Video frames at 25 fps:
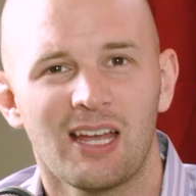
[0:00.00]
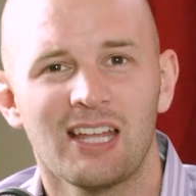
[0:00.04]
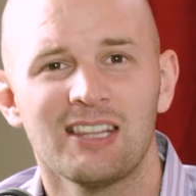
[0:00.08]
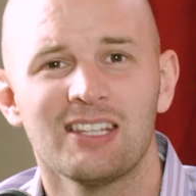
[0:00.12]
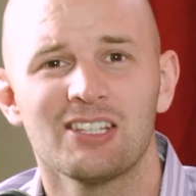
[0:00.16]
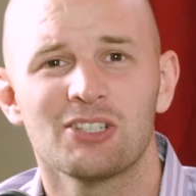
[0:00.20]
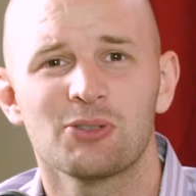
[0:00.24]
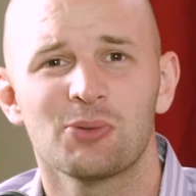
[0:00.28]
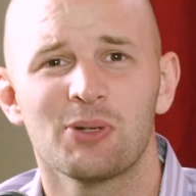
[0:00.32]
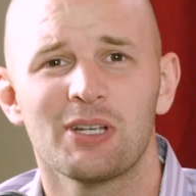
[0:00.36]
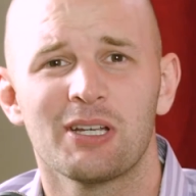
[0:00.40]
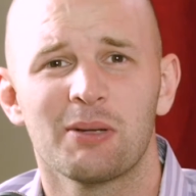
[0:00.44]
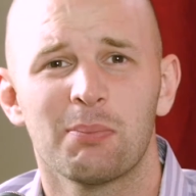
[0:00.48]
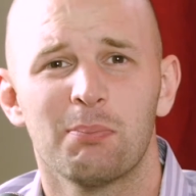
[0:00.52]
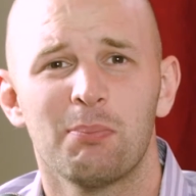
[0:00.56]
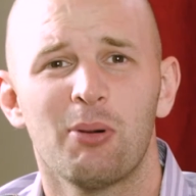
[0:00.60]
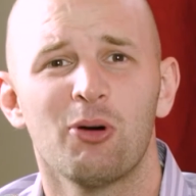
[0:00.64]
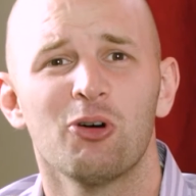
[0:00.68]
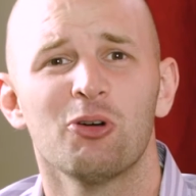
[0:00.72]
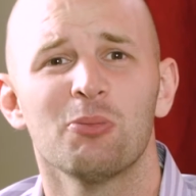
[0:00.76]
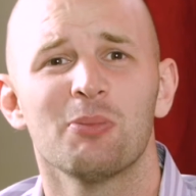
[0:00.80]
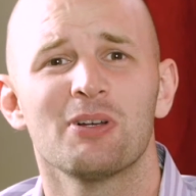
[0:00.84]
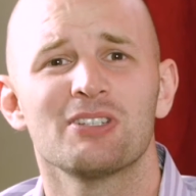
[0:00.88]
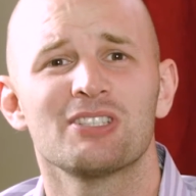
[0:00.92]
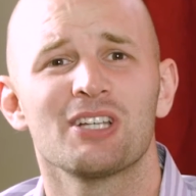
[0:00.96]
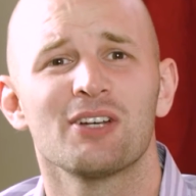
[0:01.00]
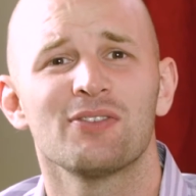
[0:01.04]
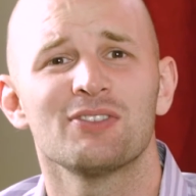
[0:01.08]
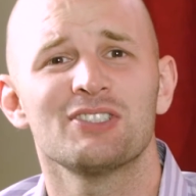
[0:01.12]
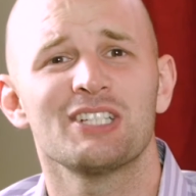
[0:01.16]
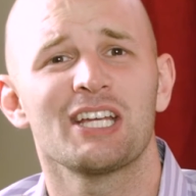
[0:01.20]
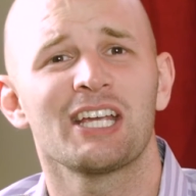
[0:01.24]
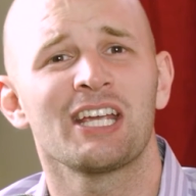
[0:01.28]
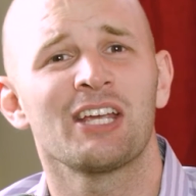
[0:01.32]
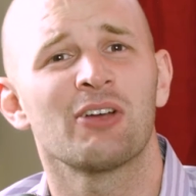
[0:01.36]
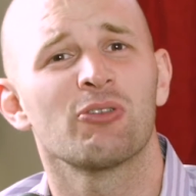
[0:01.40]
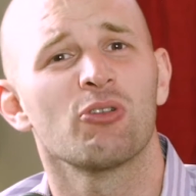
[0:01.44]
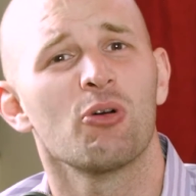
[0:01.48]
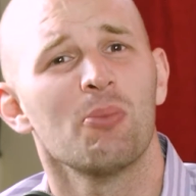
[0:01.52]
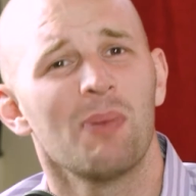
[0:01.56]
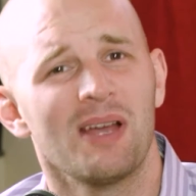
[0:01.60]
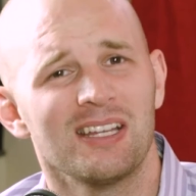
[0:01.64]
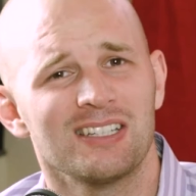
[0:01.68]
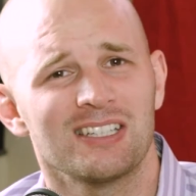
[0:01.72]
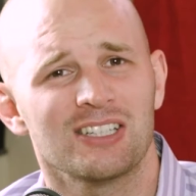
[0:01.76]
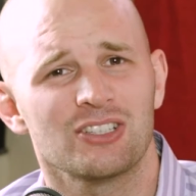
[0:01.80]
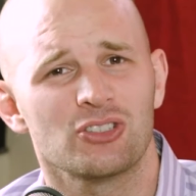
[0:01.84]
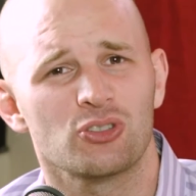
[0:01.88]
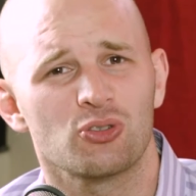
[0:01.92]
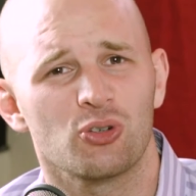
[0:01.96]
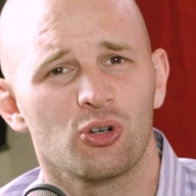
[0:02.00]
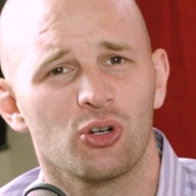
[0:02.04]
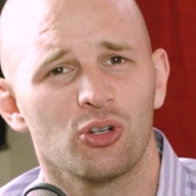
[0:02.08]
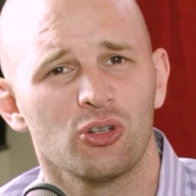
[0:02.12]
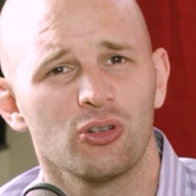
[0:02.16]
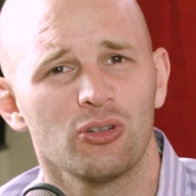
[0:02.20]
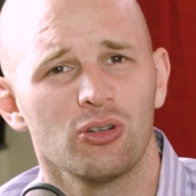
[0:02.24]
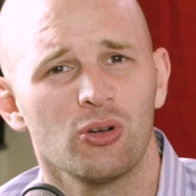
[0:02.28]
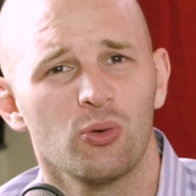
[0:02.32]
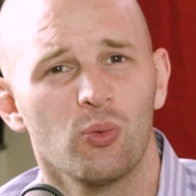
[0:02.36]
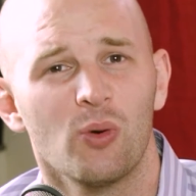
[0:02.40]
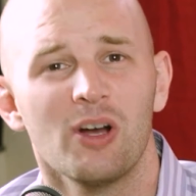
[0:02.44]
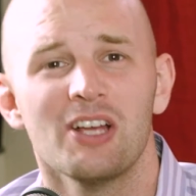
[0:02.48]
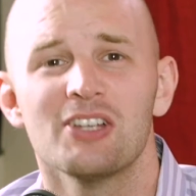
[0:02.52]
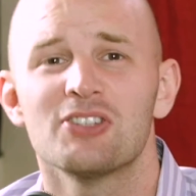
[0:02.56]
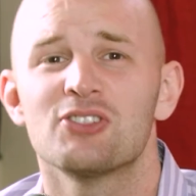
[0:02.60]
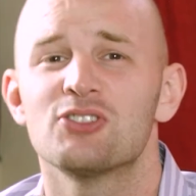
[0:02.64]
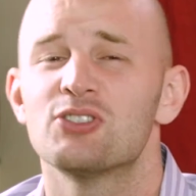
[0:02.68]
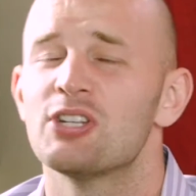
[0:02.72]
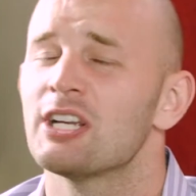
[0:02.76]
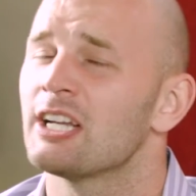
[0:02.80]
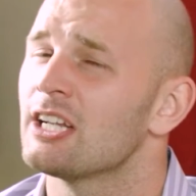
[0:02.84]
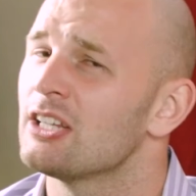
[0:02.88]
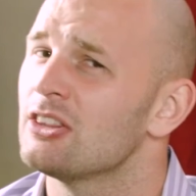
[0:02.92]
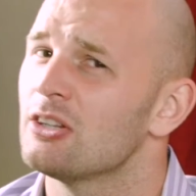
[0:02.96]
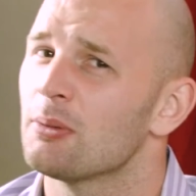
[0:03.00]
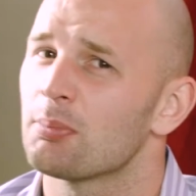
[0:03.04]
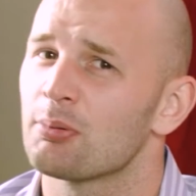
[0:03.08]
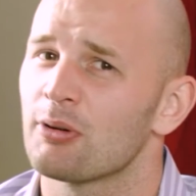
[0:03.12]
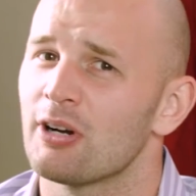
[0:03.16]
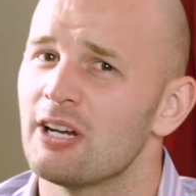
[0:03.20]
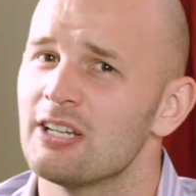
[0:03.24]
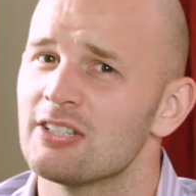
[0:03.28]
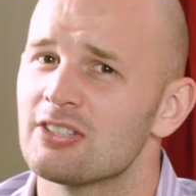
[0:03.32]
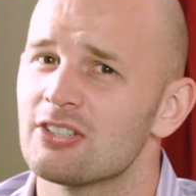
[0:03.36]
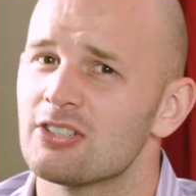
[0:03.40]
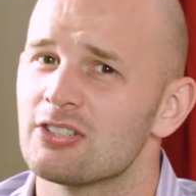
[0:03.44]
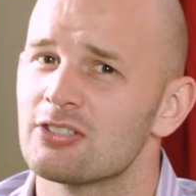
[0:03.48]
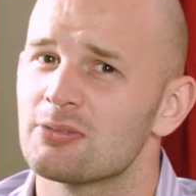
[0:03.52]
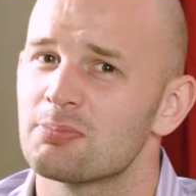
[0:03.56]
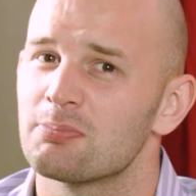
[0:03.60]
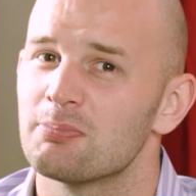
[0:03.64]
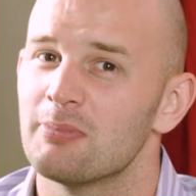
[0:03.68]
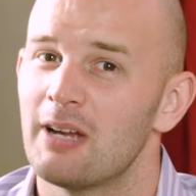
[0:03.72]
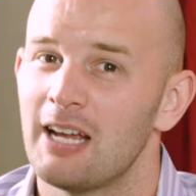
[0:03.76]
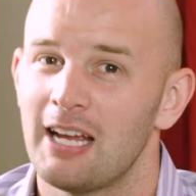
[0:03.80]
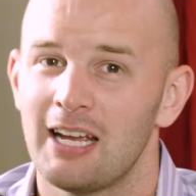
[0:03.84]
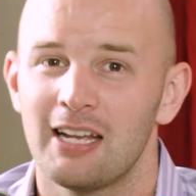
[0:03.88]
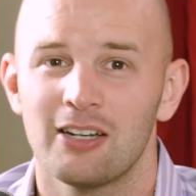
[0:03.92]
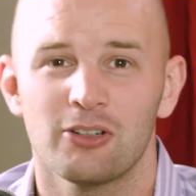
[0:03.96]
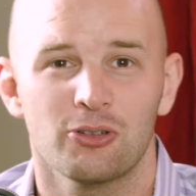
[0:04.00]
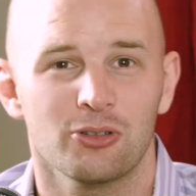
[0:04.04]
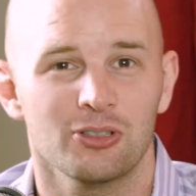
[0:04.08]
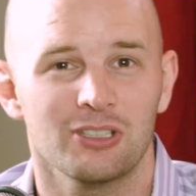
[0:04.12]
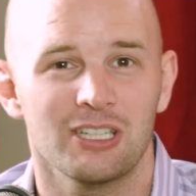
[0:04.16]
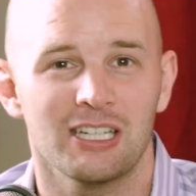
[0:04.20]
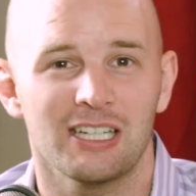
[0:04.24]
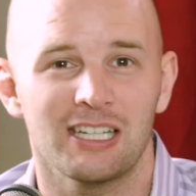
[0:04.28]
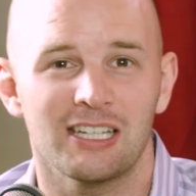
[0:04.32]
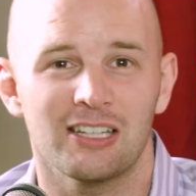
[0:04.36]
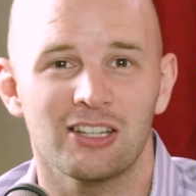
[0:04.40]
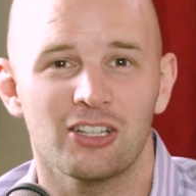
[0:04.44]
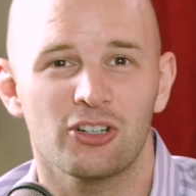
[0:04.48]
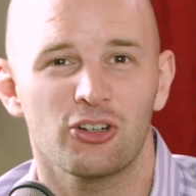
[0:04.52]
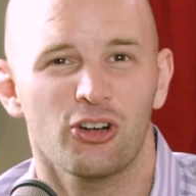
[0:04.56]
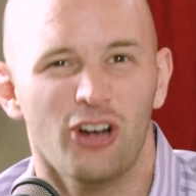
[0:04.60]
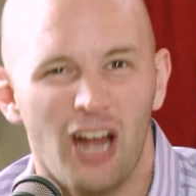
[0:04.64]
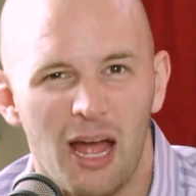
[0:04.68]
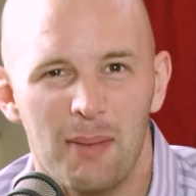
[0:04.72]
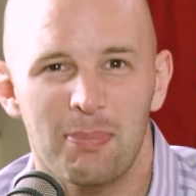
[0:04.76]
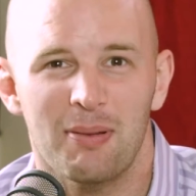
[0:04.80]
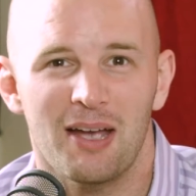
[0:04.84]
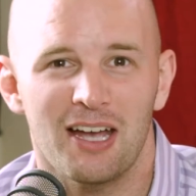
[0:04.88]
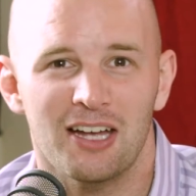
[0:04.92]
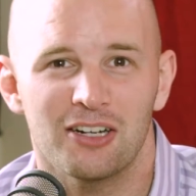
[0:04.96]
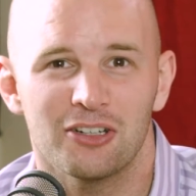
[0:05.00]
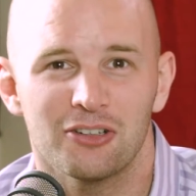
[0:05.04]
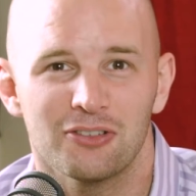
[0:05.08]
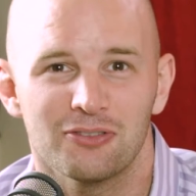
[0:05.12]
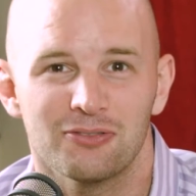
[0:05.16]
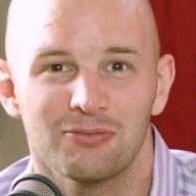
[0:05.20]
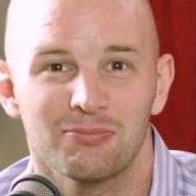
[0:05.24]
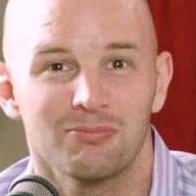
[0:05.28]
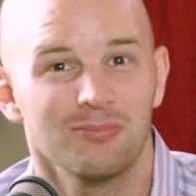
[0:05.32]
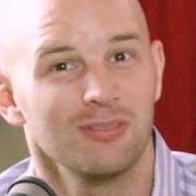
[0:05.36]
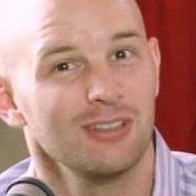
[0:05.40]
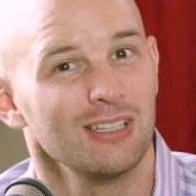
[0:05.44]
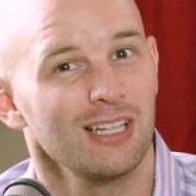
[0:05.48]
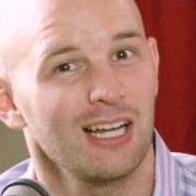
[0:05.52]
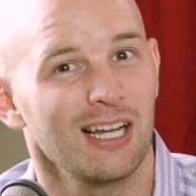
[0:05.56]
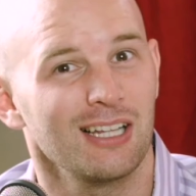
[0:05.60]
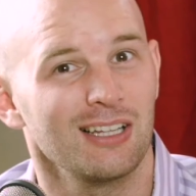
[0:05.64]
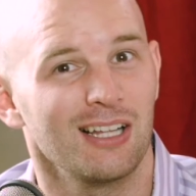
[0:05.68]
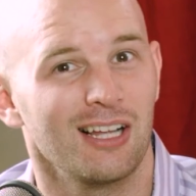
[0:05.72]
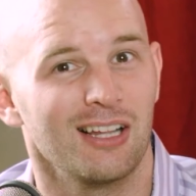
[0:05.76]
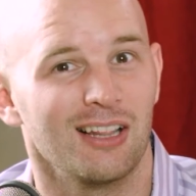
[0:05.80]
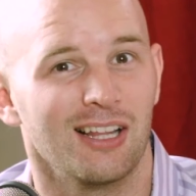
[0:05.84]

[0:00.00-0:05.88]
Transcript: And this week, Bo and myself are taking a romantic stroll. We're singing the praises and critiquing the crap out of La La